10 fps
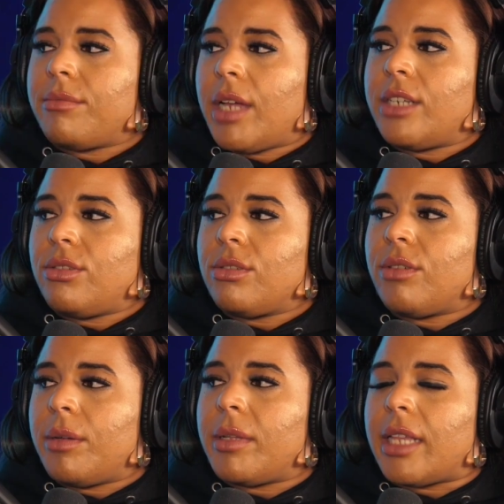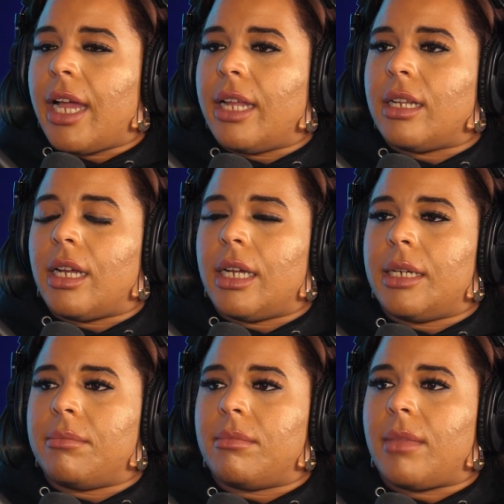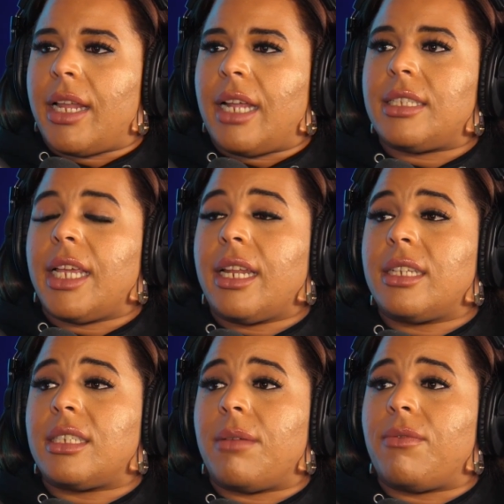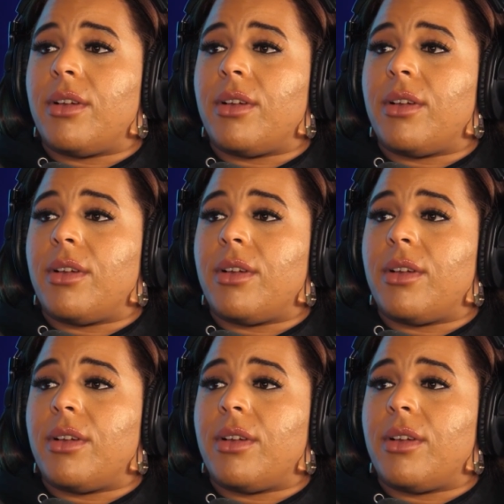I do agree with that. And I'll take it a step